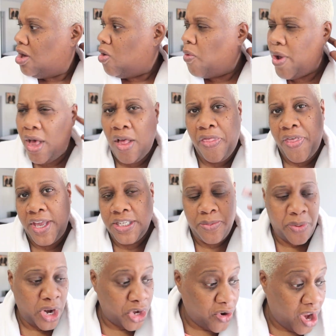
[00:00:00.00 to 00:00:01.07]
oil thing to
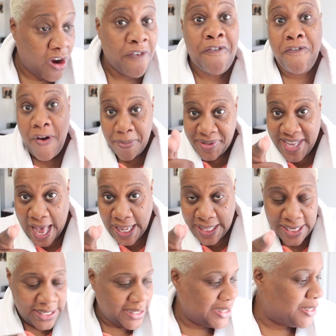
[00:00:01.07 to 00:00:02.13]
put on your hair from
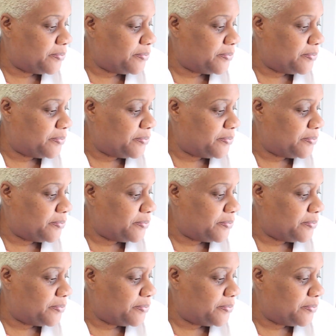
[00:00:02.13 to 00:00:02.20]
Sally's.